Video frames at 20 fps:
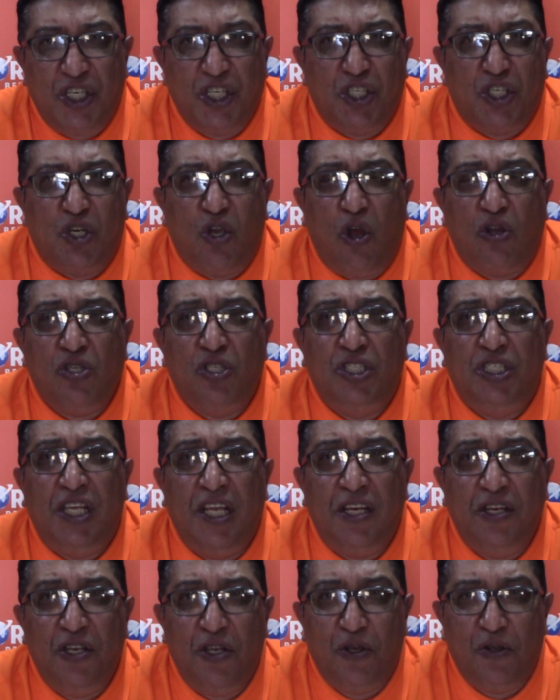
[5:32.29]
Just
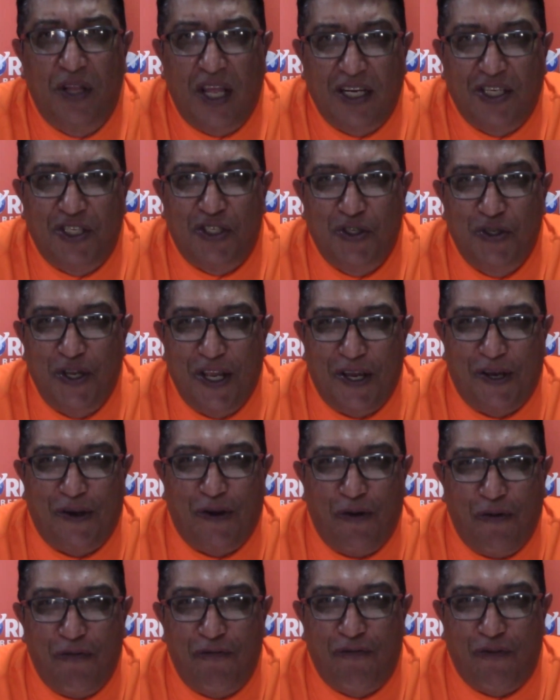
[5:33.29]
continue that
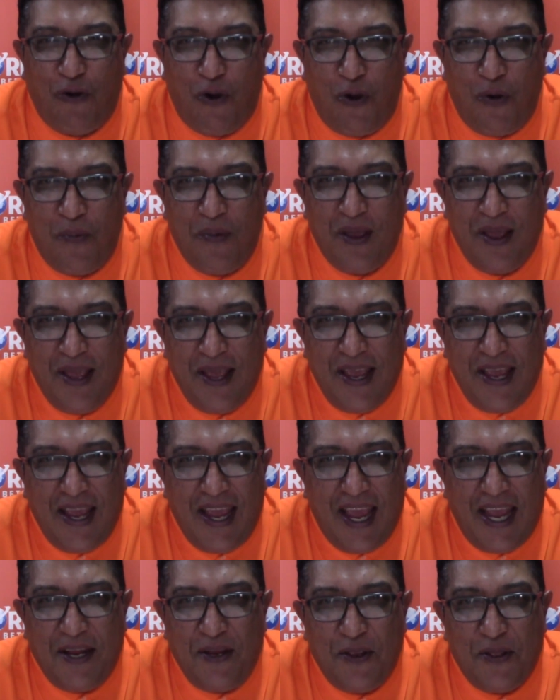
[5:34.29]
2-year-old form,
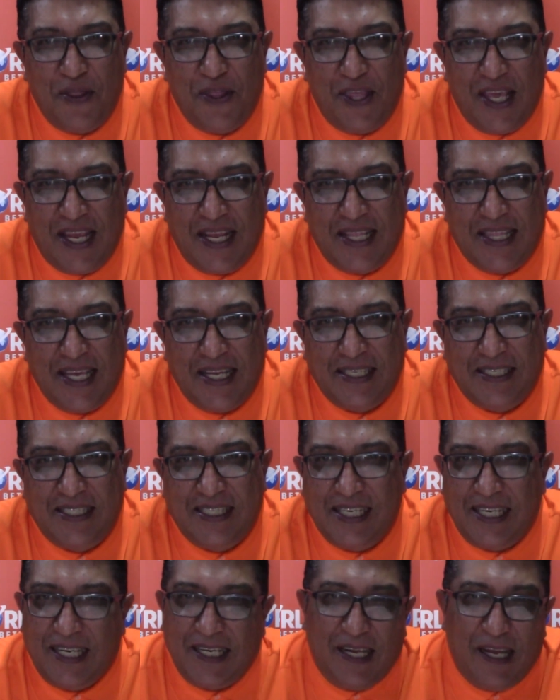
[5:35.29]
and you think that
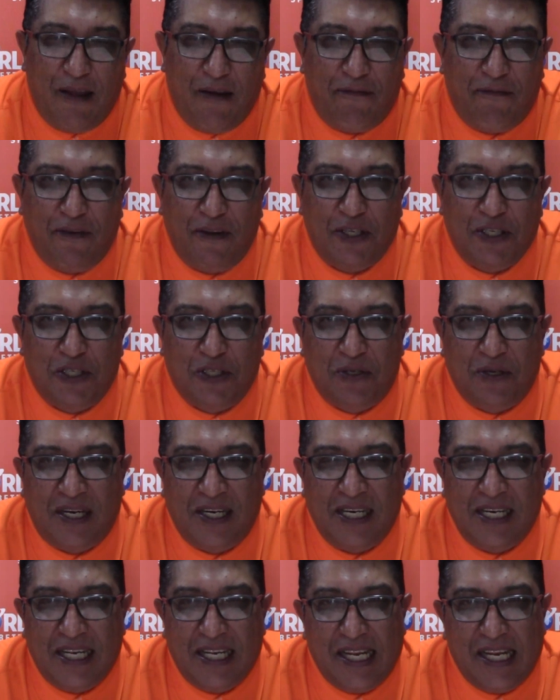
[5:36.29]
her first
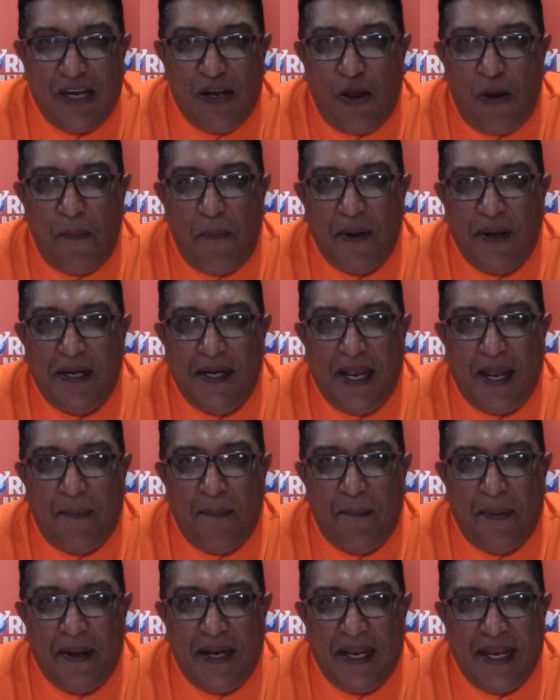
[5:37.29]
run in open
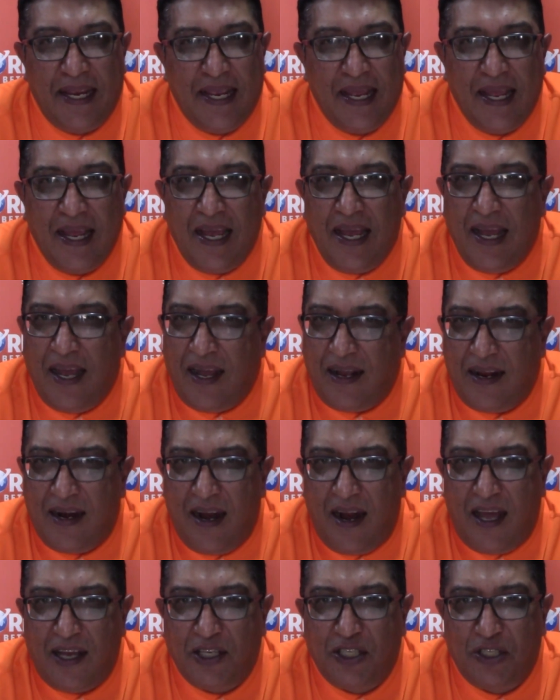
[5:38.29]
company, her
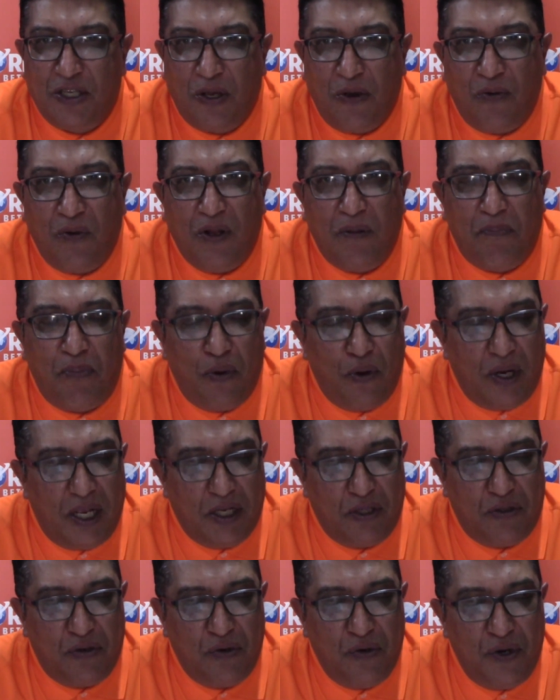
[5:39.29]
class will pull her
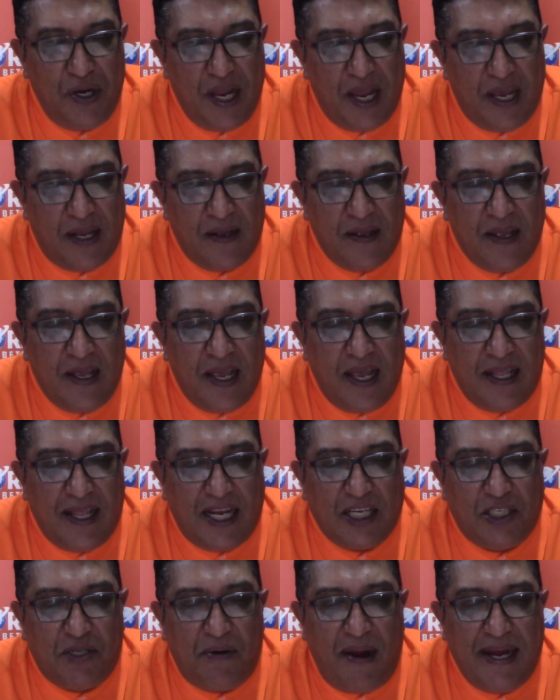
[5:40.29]
through here.
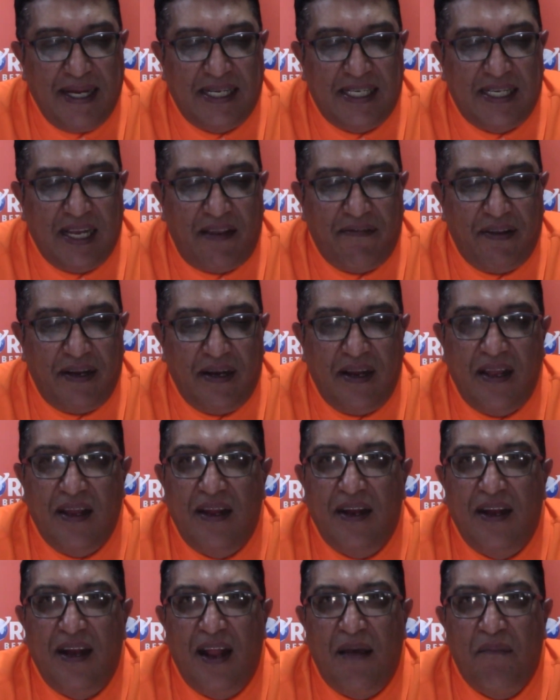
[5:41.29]
That's race
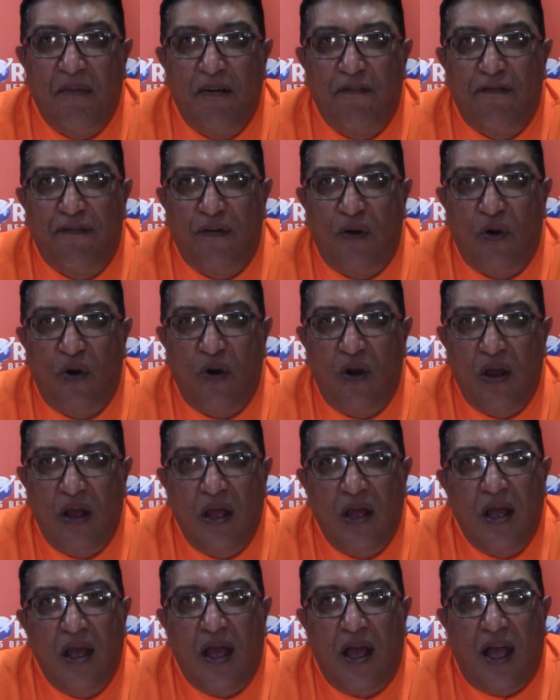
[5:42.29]
7, number 4,
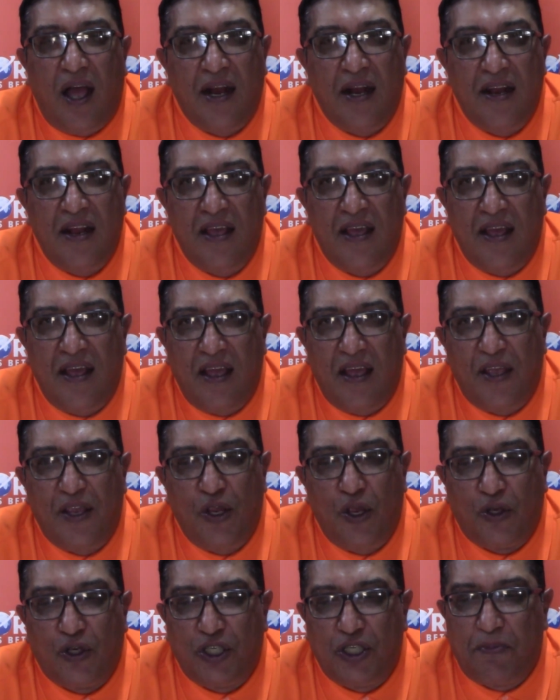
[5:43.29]
Under
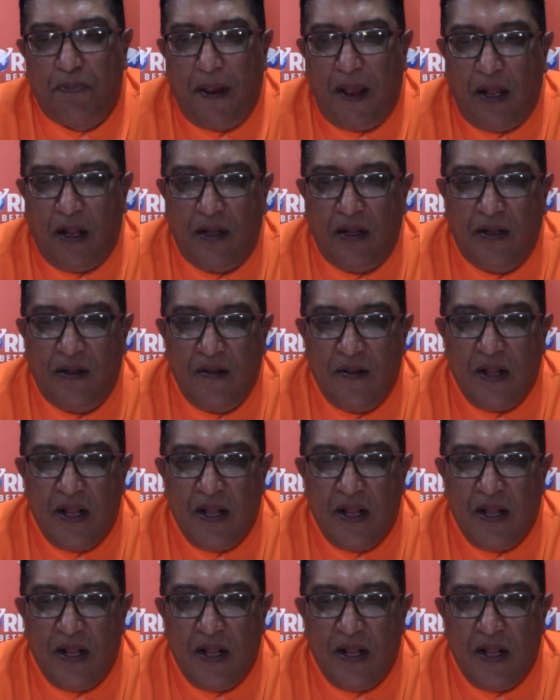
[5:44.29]
Your Spell.